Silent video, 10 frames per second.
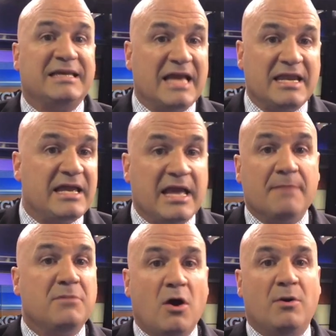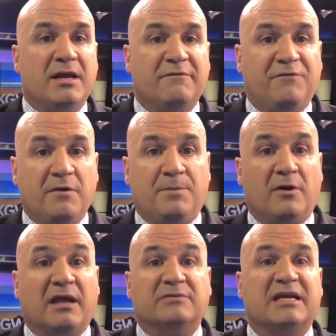getting him going in football
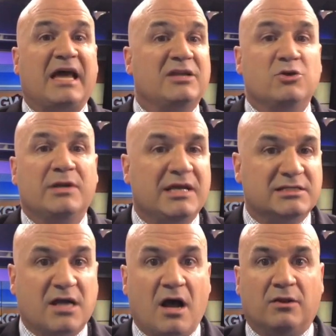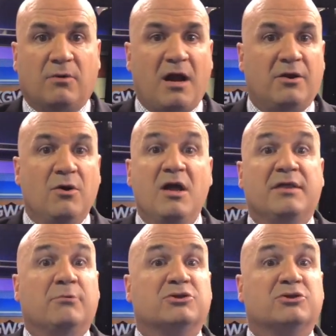games. They got to do it against Colorado. They will